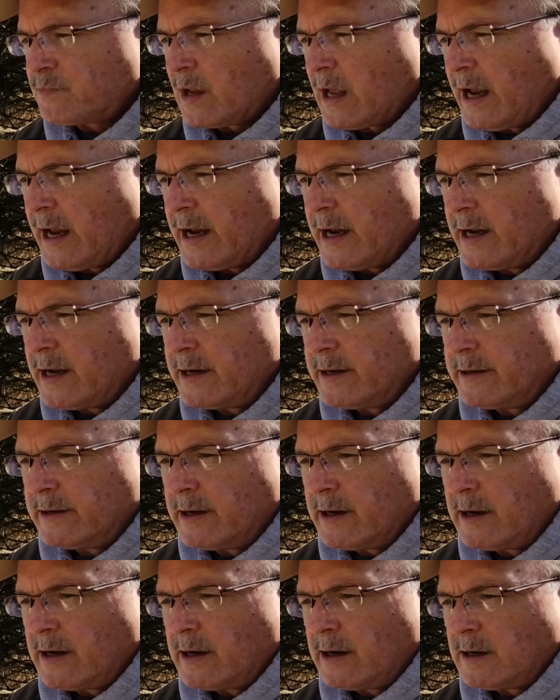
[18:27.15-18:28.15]
and
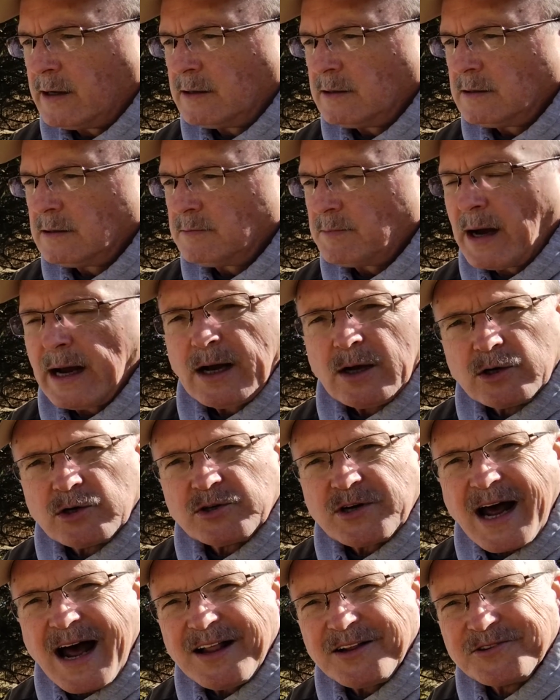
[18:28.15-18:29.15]
my
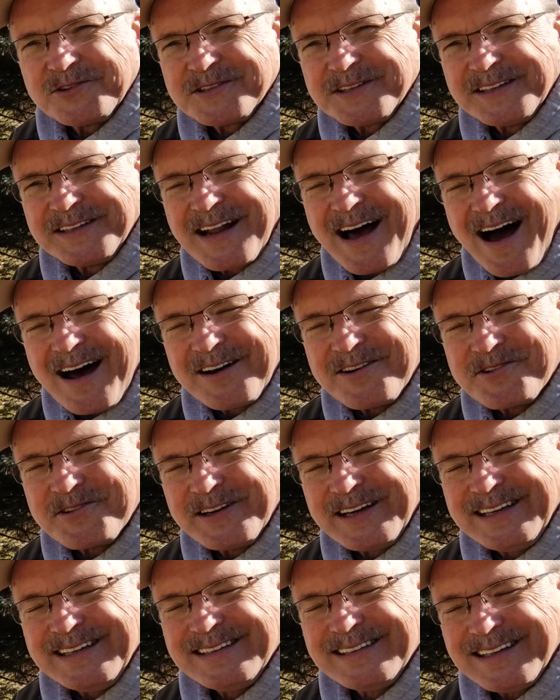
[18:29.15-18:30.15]
$100 in
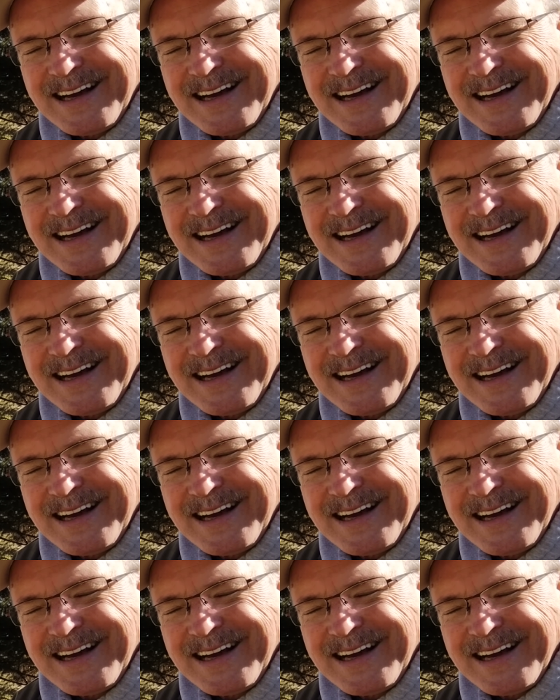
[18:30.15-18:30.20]
lottery.